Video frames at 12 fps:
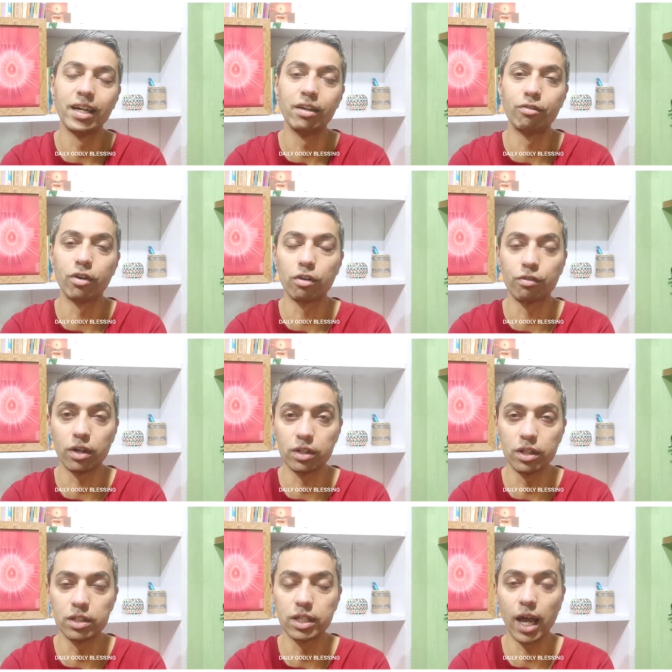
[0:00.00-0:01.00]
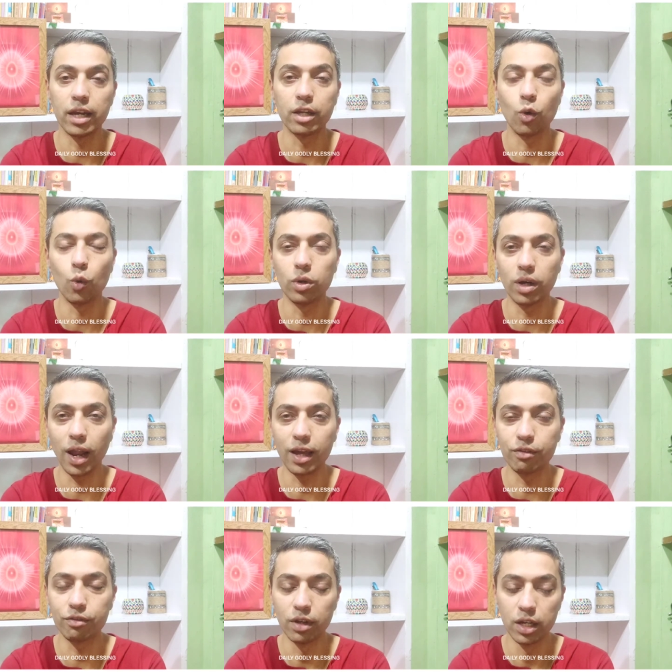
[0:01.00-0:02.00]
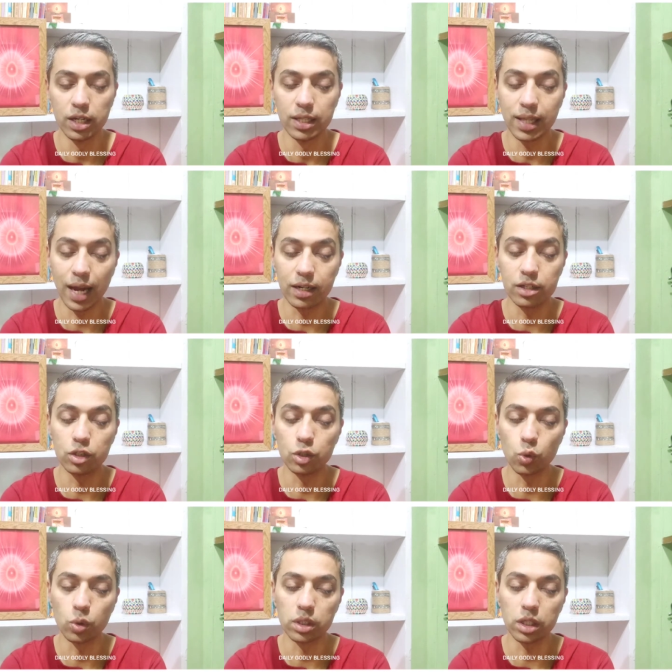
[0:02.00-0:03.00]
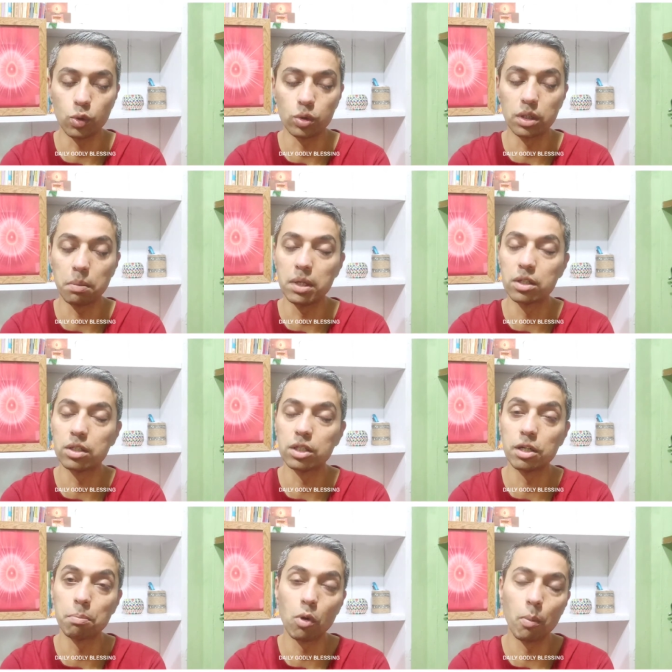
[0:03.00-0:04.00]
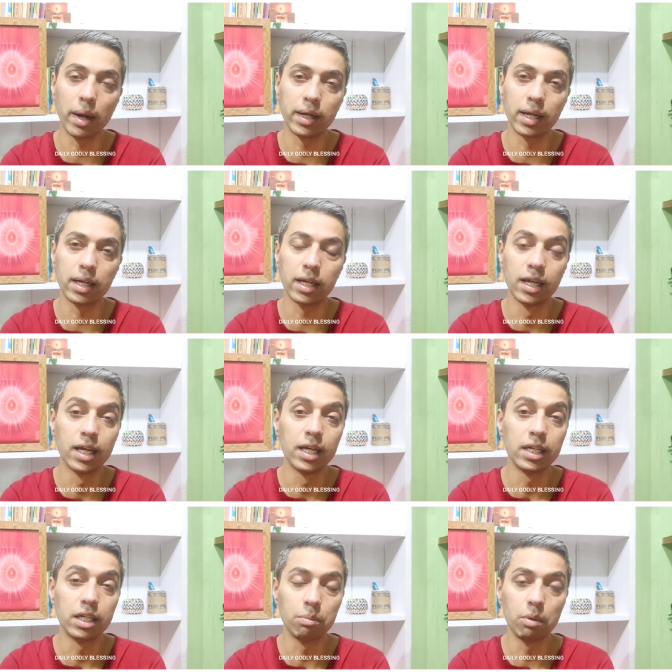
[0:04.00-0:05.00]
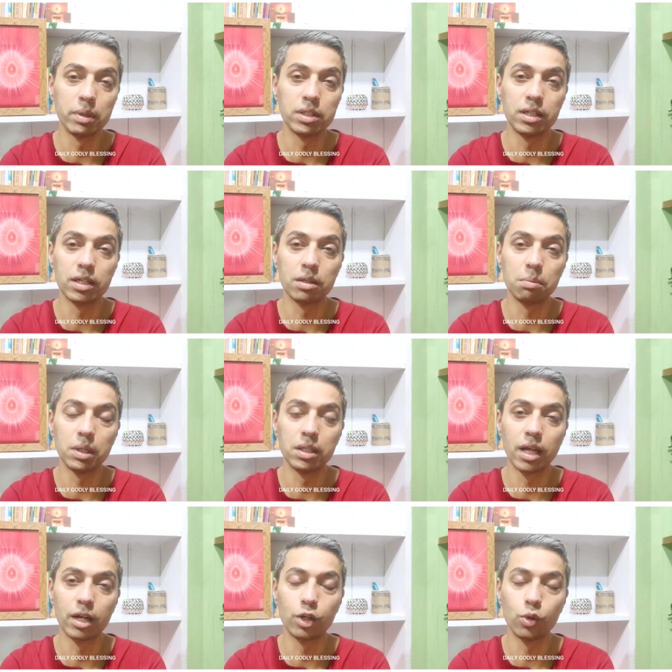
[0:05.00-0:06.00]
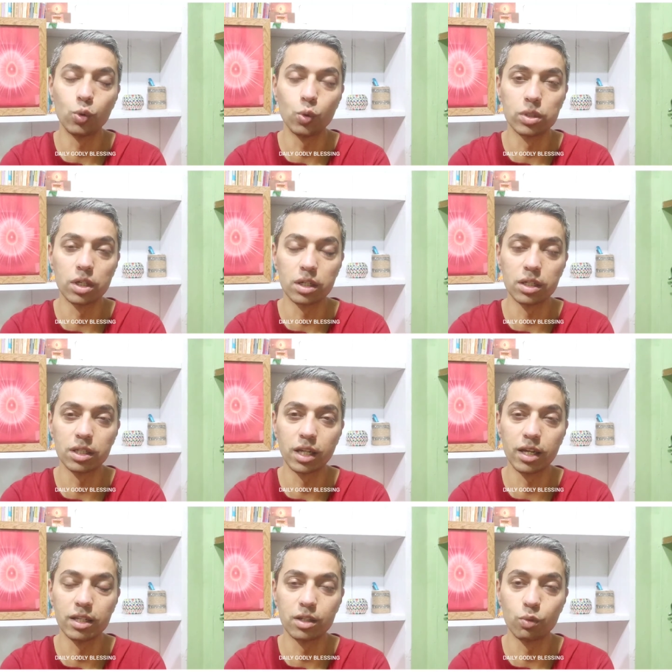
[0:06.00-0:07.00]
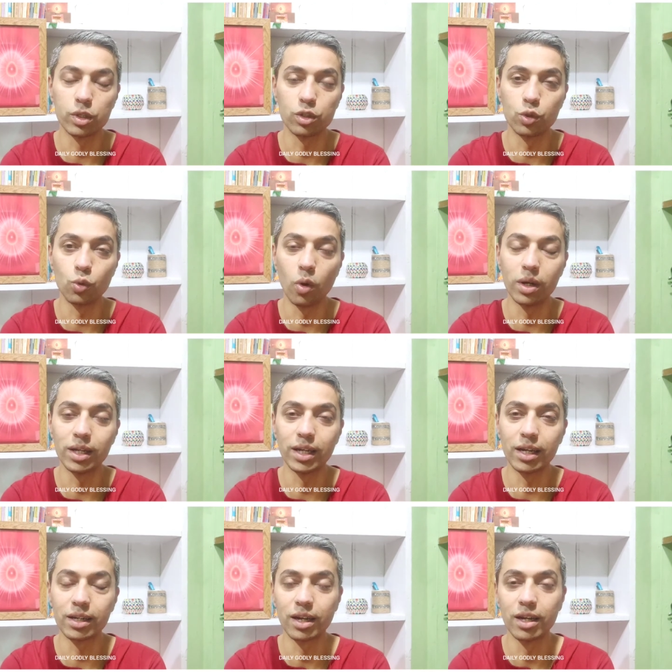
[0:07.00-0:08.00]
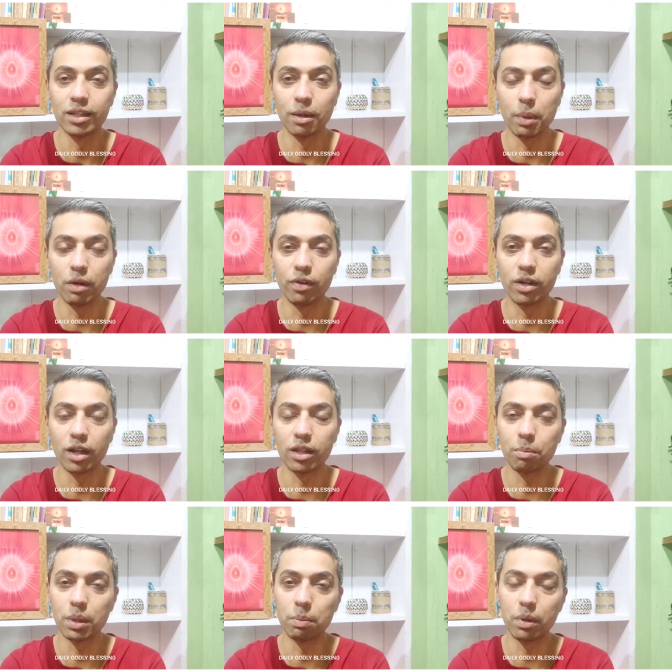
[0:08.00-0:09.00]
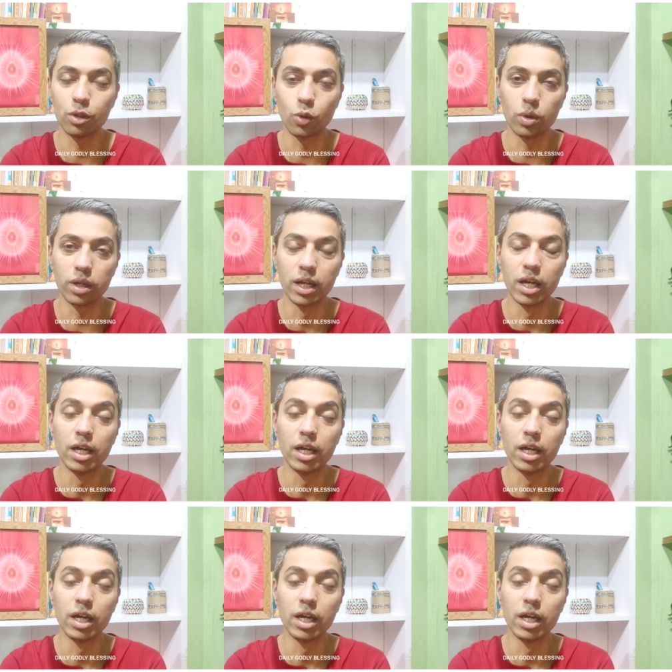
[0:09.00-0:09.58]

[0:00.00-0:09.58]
in front of others and your own life. That is yukti. Yukti means diplomatically. Diplomacy doesn't mean that you do certain things in which you only get the benefit and other people don't.